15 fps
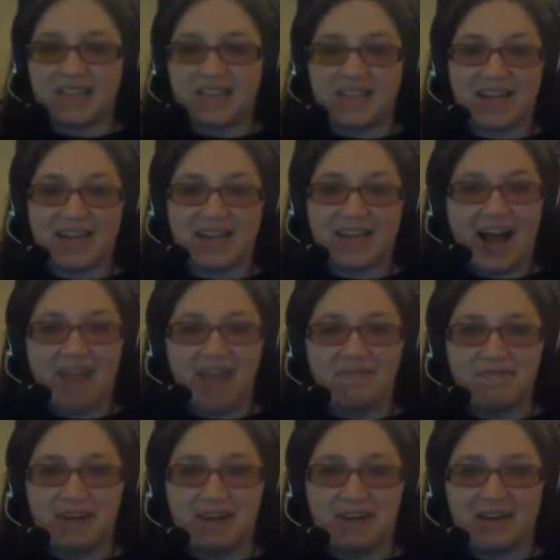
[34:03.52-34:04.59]
And I have
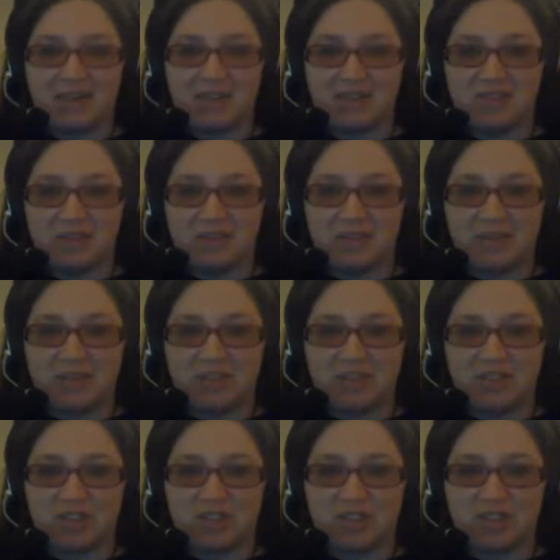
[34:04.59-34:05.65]
found the picture.